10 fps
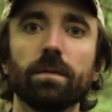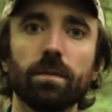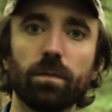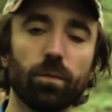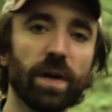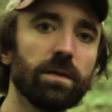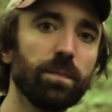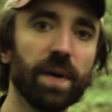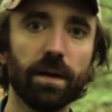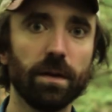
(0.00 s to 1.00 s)
and ring
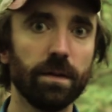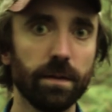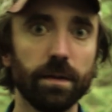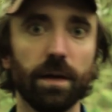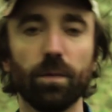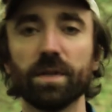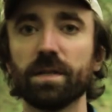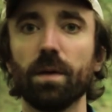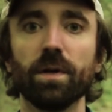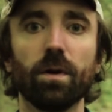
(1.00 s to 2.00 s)
the bell that
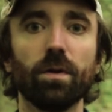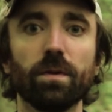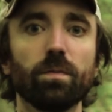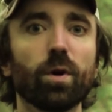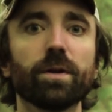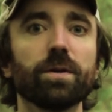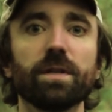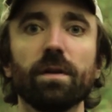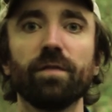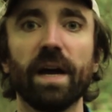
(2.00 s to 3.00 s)
would summon all the
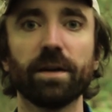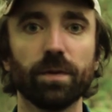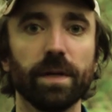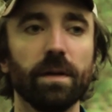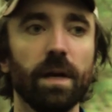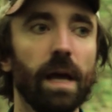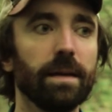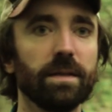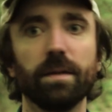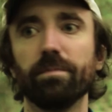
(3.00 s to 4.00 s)
workers to the factory
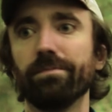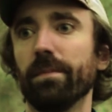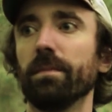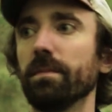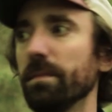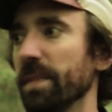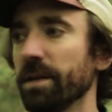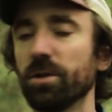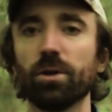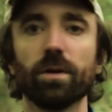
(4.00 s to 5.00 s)
to
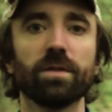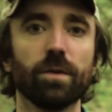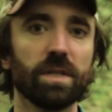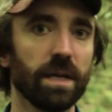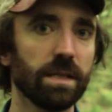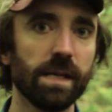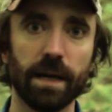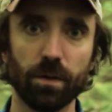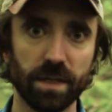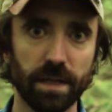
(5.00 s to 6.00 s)
make shirts for
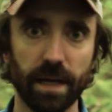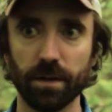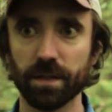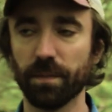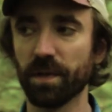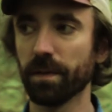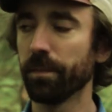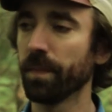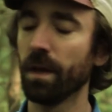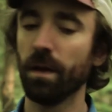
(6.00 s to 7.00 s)
16 hours a day or
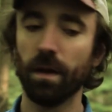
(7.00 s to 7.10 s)
something.